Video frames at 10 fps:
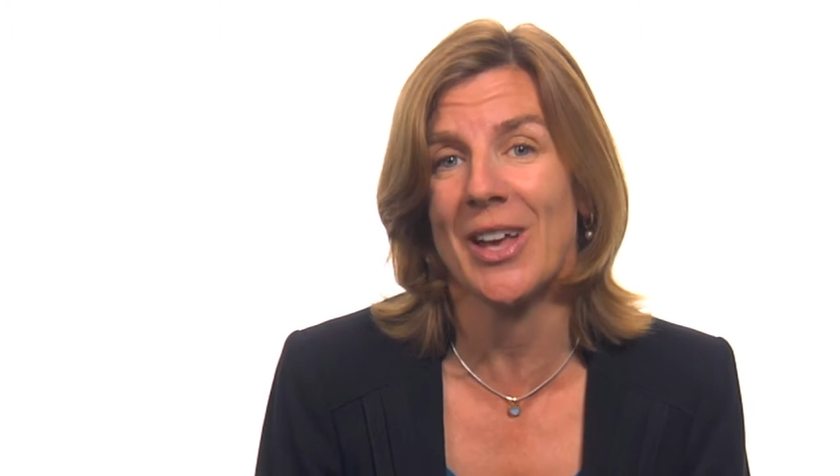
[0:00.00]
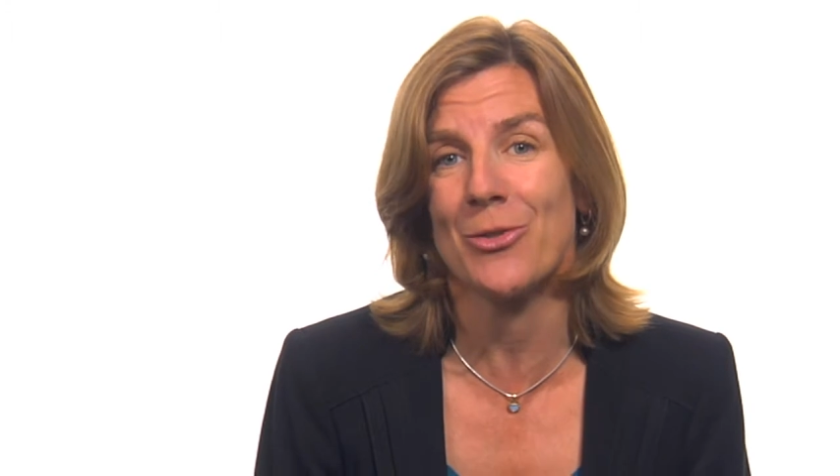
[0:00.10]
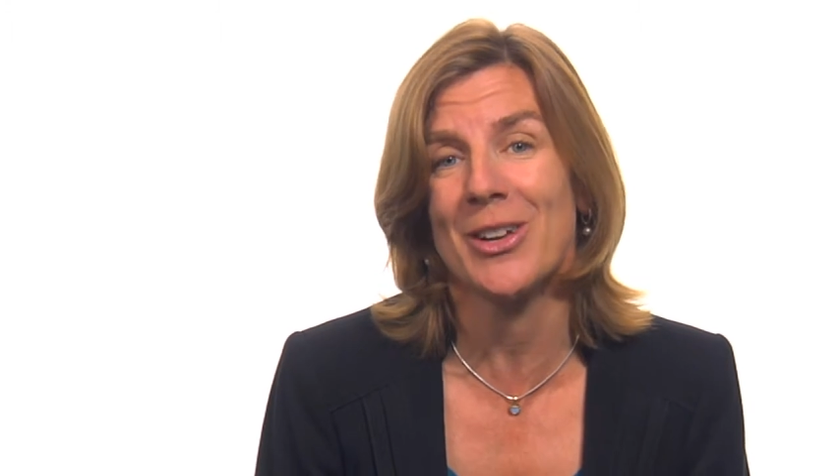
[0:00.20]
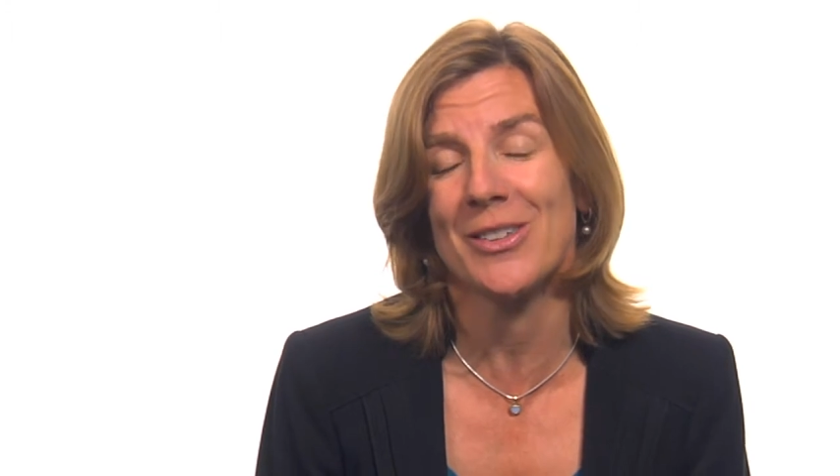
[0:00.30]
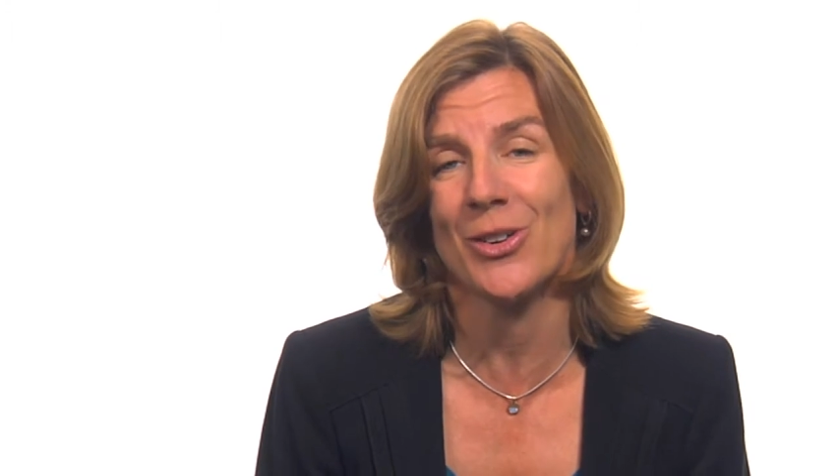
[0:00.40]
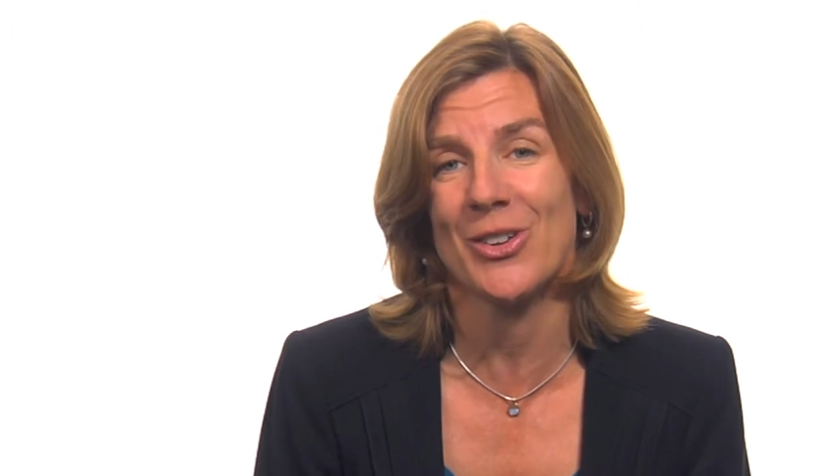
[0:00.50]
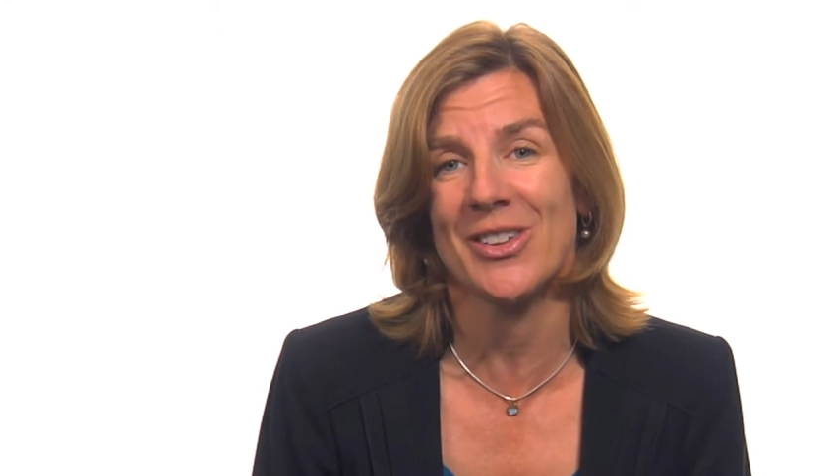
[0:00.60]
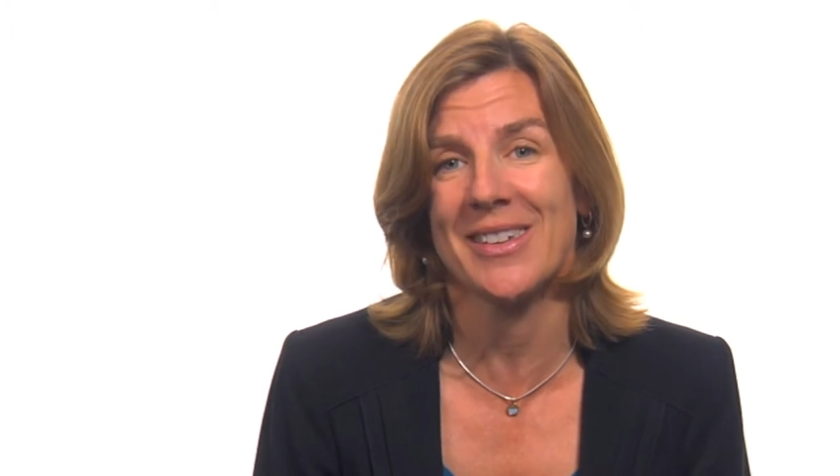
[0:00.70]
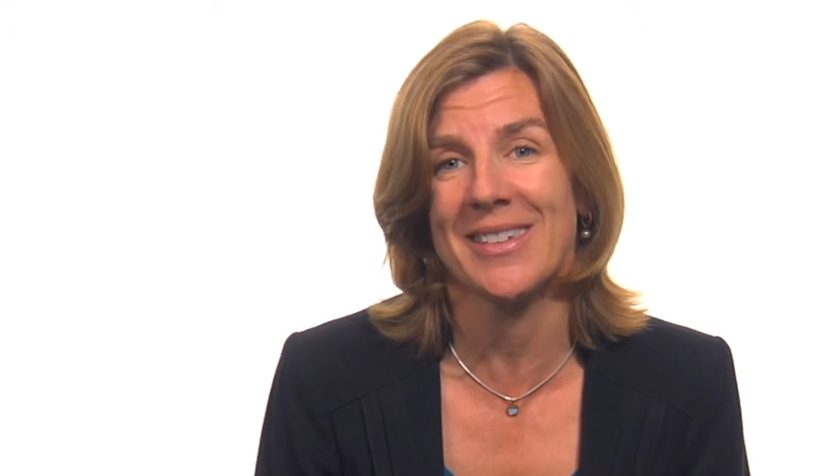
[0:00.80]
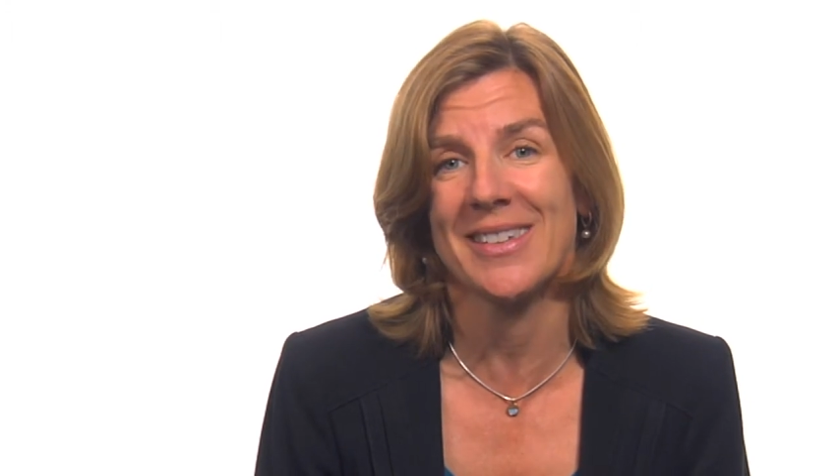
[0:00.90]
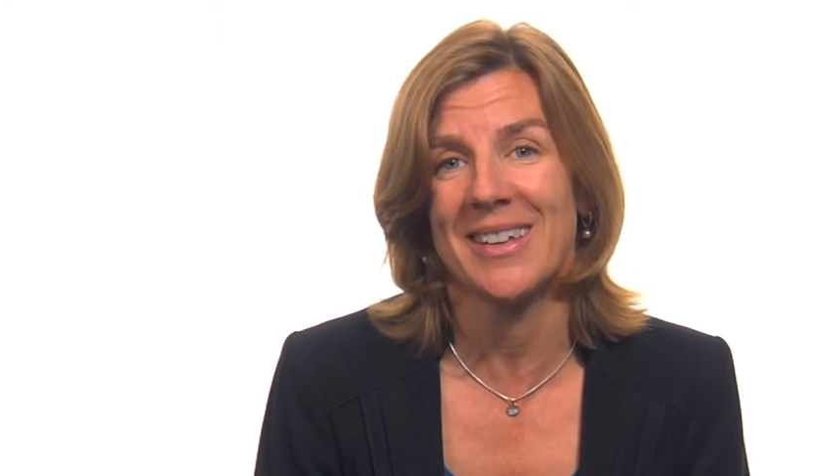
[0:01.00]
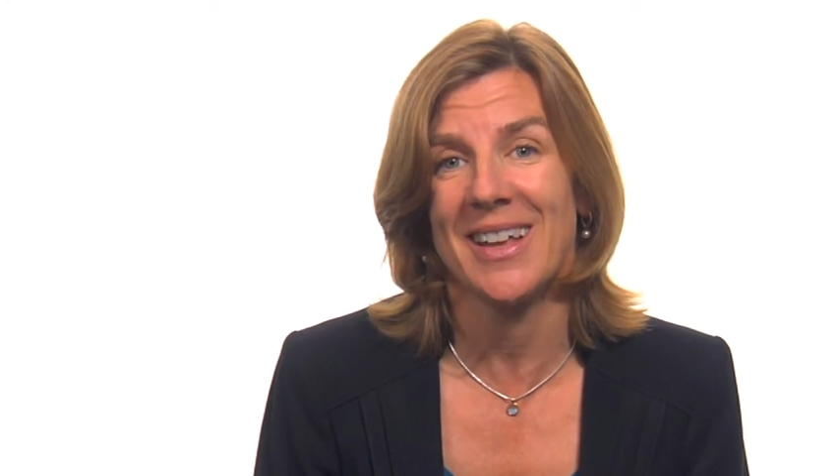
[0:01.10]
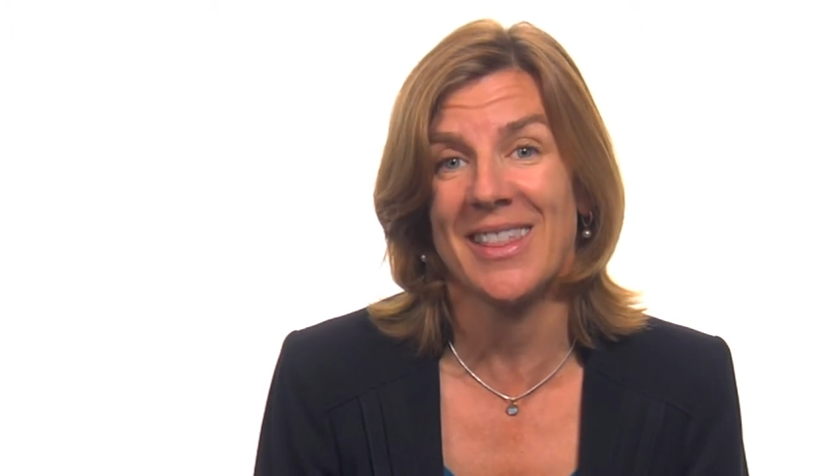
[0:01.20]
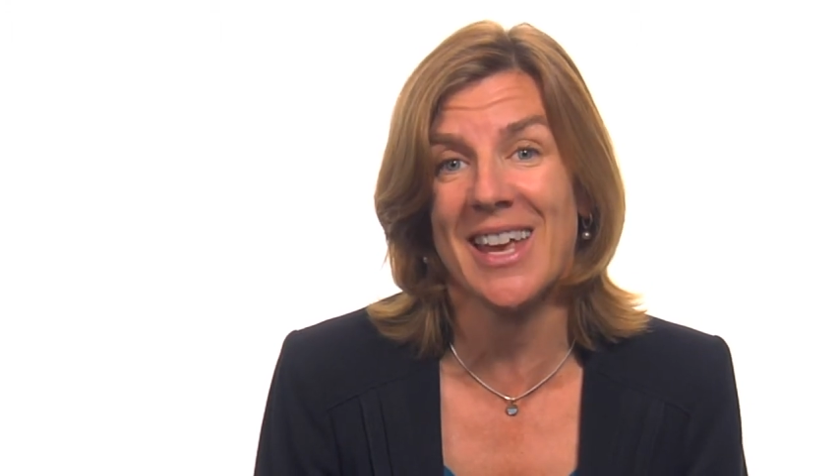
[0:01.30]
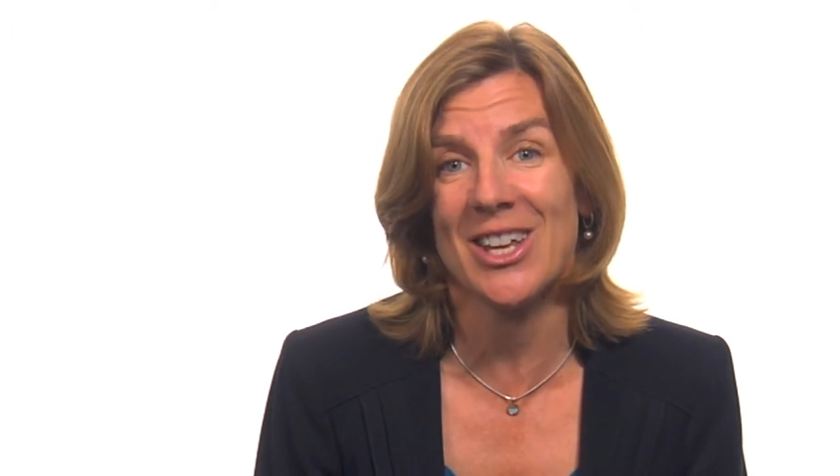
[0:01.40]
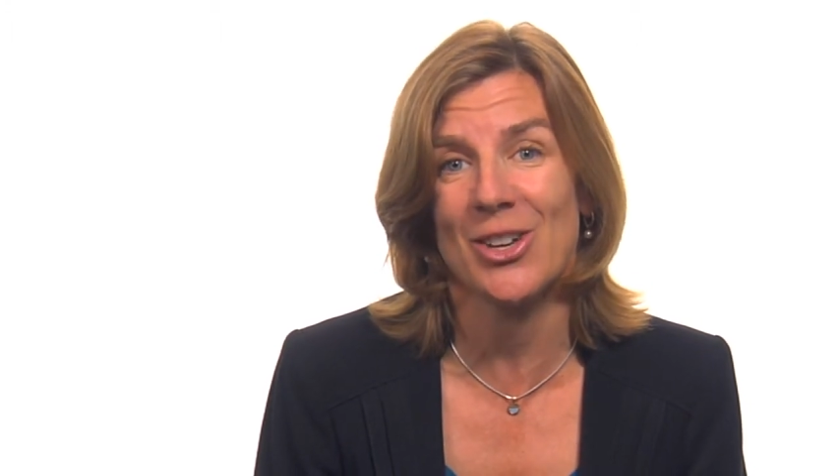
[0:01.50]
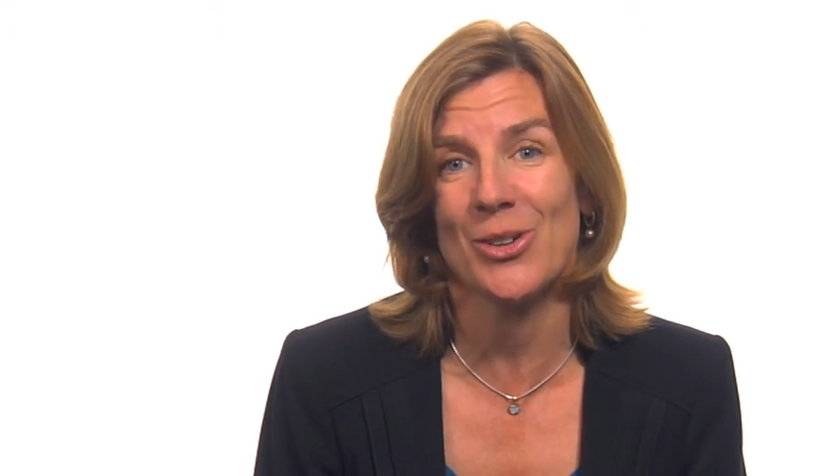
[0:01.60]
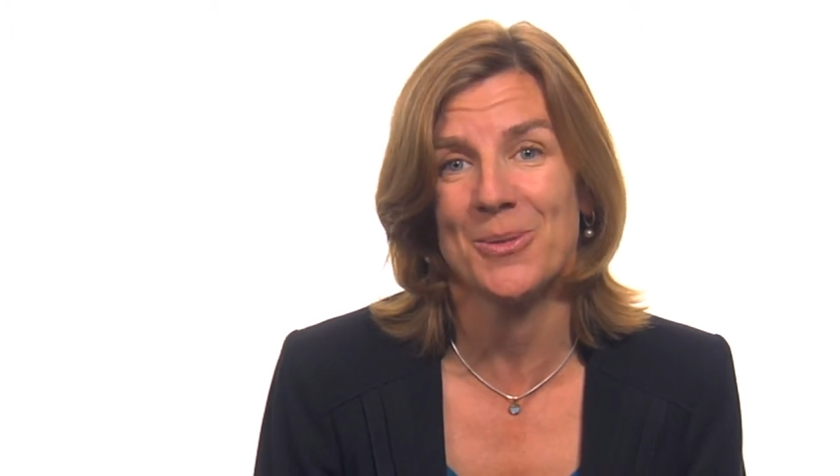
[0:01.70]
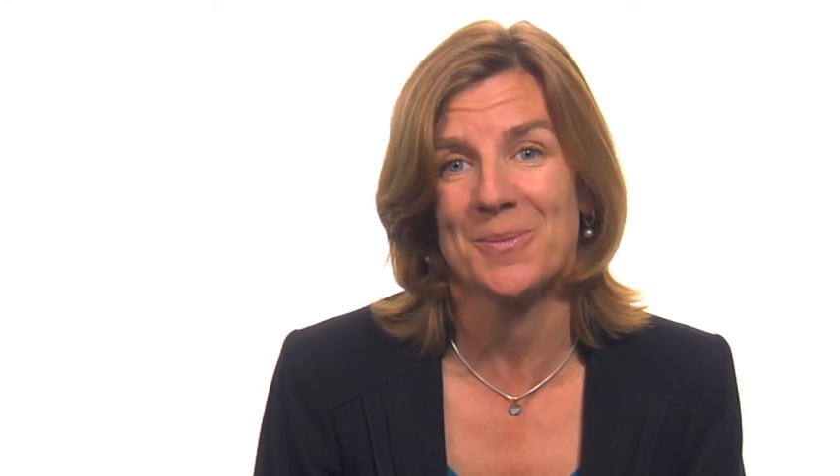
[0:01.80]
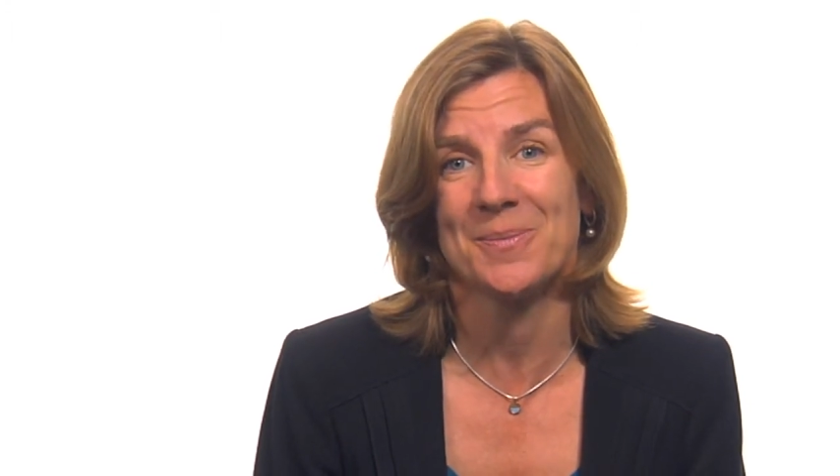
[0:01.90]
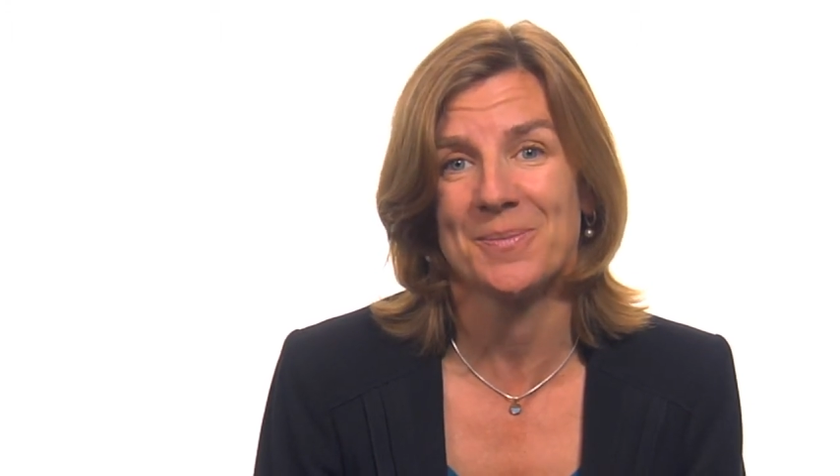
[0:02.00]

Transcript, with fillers: and resources. Thank you.